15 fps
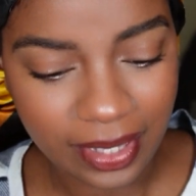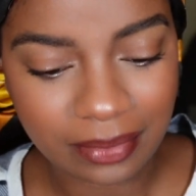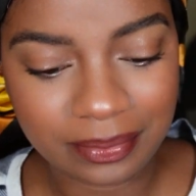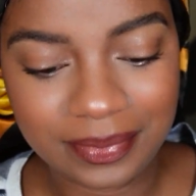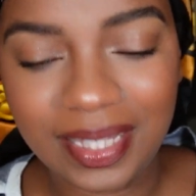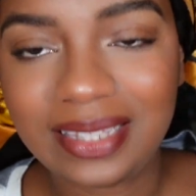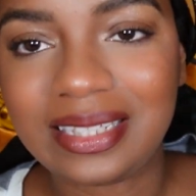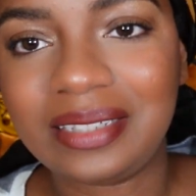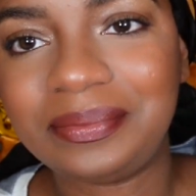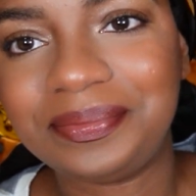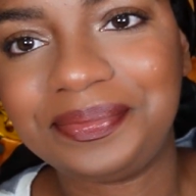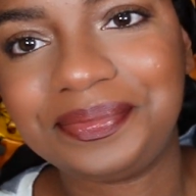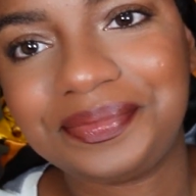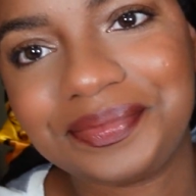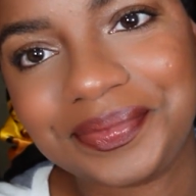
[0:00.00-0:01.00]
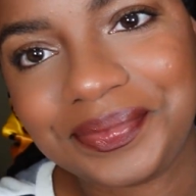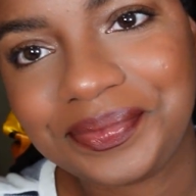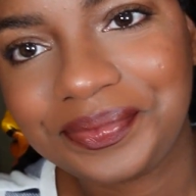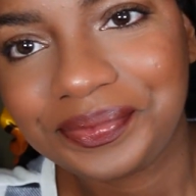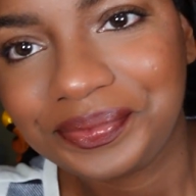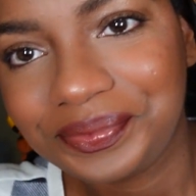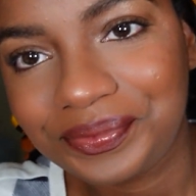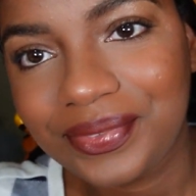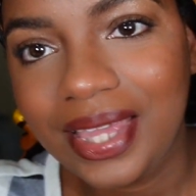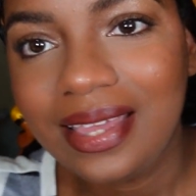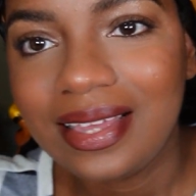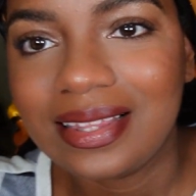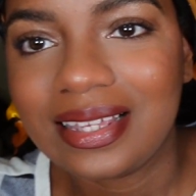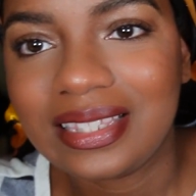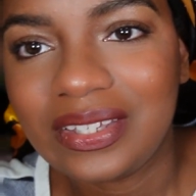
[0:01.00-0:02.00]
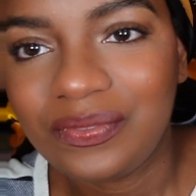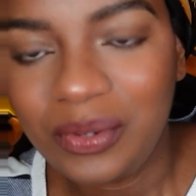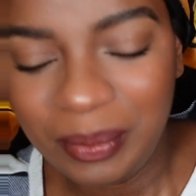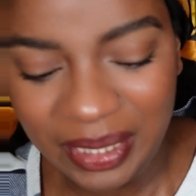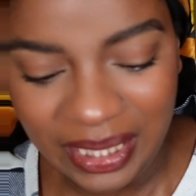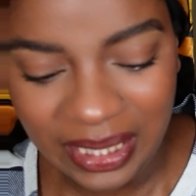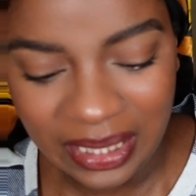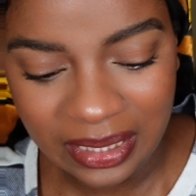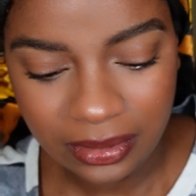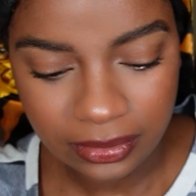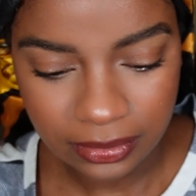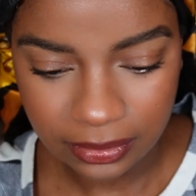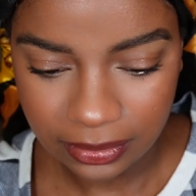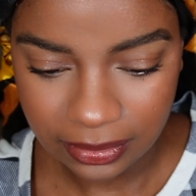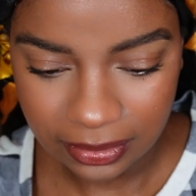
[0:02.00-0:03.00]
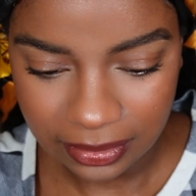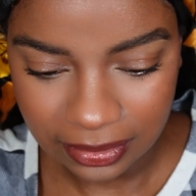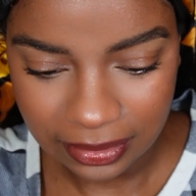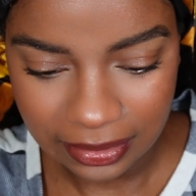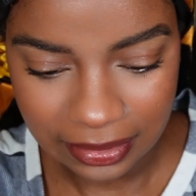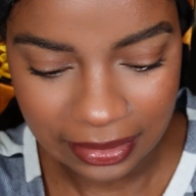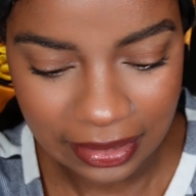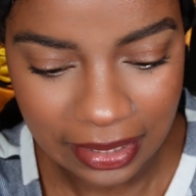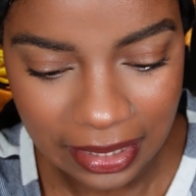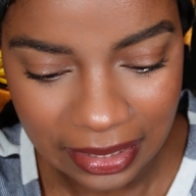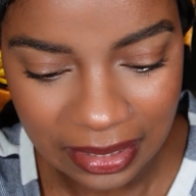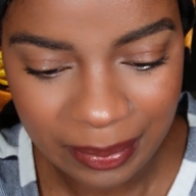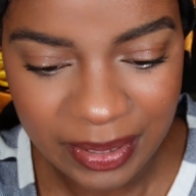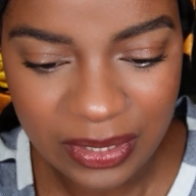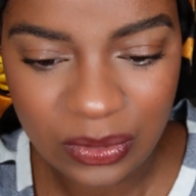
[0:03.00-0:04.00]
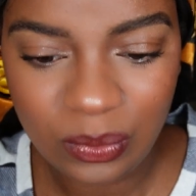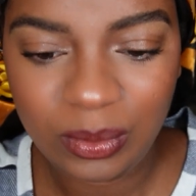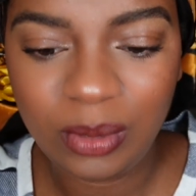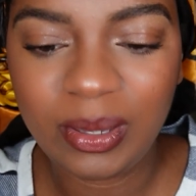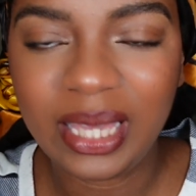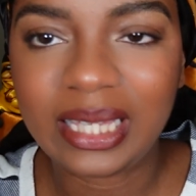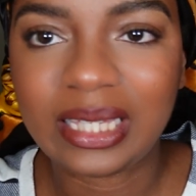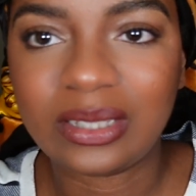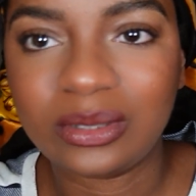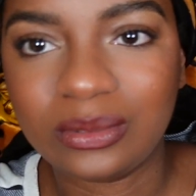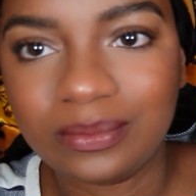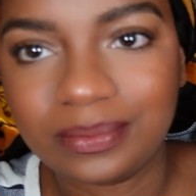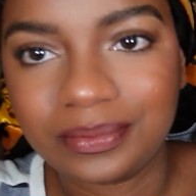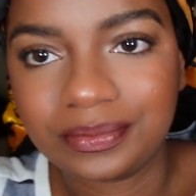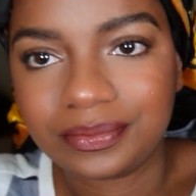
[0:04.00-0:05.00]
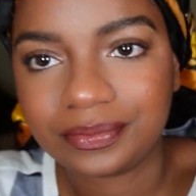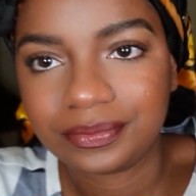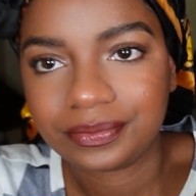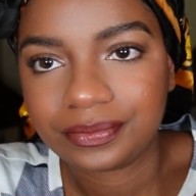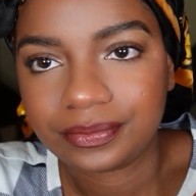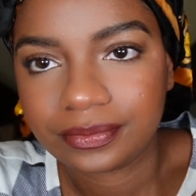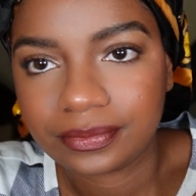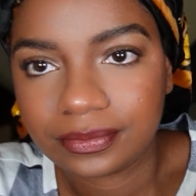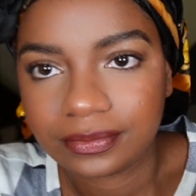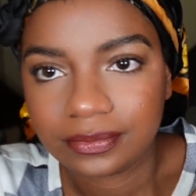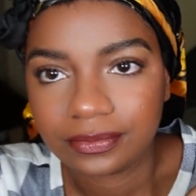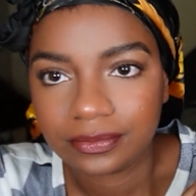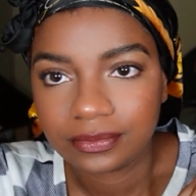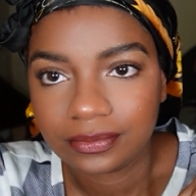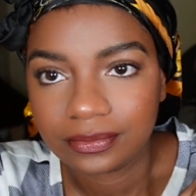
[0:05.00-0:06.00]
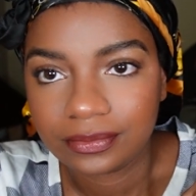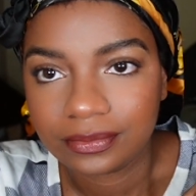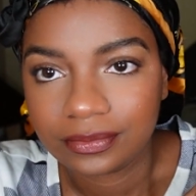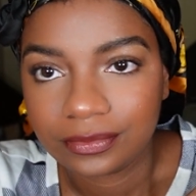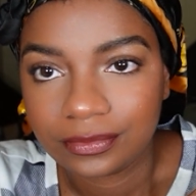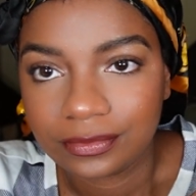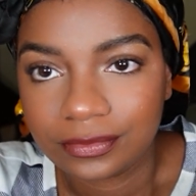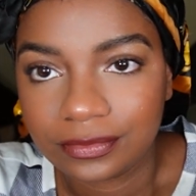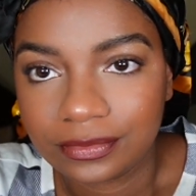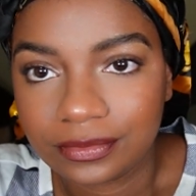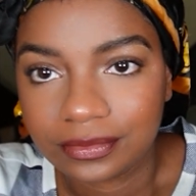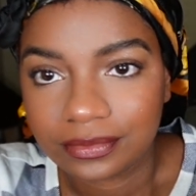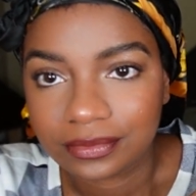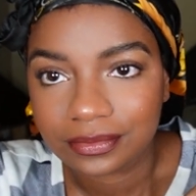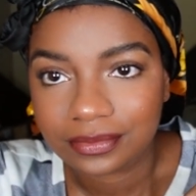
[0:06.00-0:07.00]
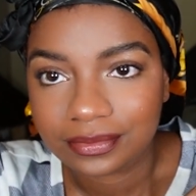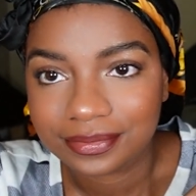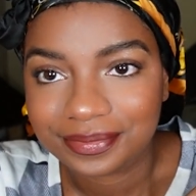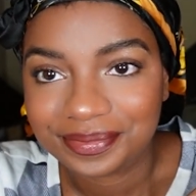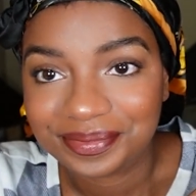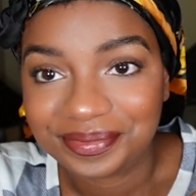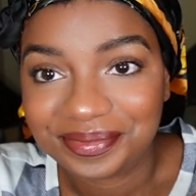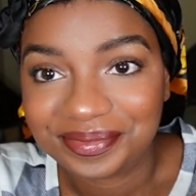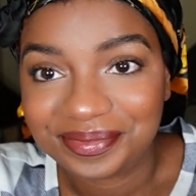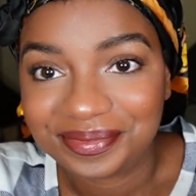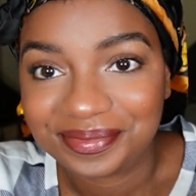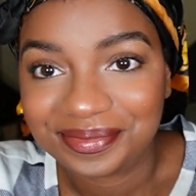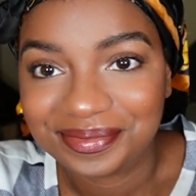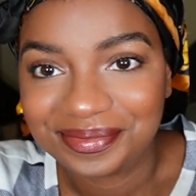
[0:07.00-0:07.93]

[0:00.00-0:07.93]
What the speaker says: it actually doesn't rub off for real. Like, it kind of stains your lips, and I like that a lot. But this is the makeup, y'all.